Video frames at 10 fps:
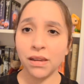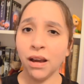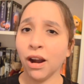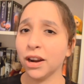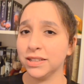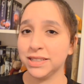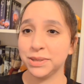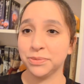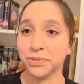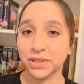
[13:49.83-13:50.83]
Heart
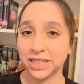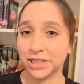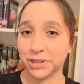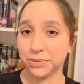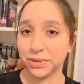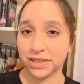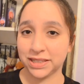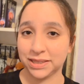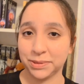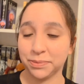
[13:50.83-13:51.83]
did really good with
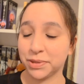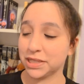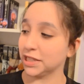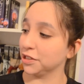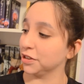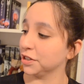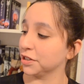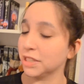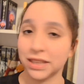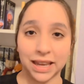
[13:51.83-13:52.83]
this
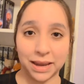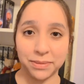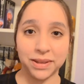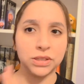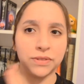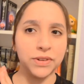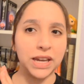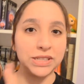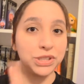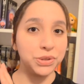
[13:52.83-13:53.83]
particular collab. So if you
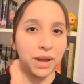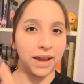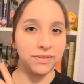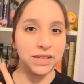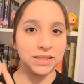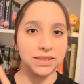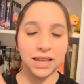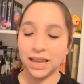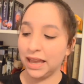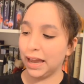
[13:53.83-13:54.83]
guys do have this,
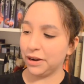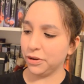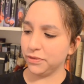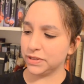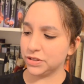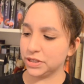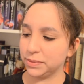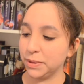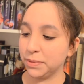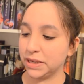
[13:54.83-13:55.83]
I don't know if it's just
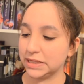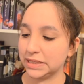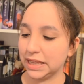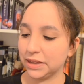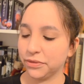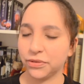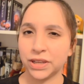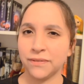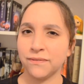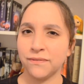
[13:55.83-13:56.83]
me, but it's like
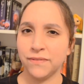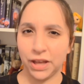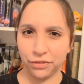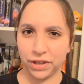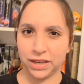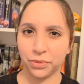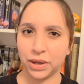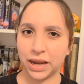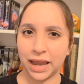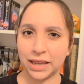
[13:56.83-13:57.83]
freaking velvet
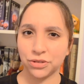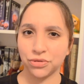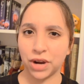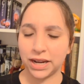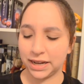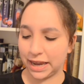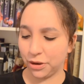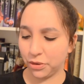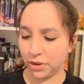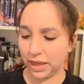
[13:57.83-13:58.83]
when I tried it
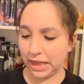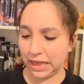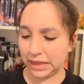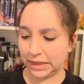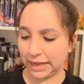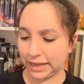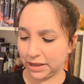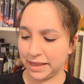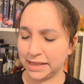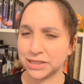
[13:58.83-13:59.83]
out. Like,
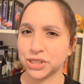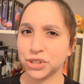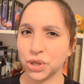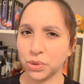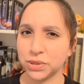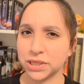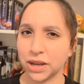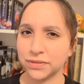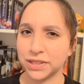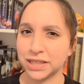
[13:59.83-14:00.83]
it's so
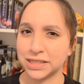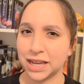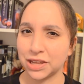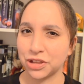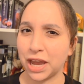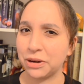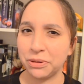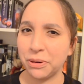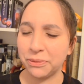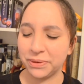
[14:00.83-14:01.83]
soft to the touch. I
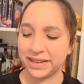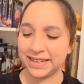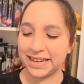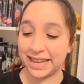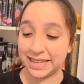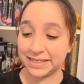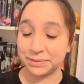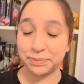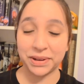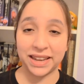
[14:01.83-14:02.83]
don't know what it is,
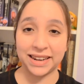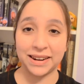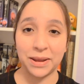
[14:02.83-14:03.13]
but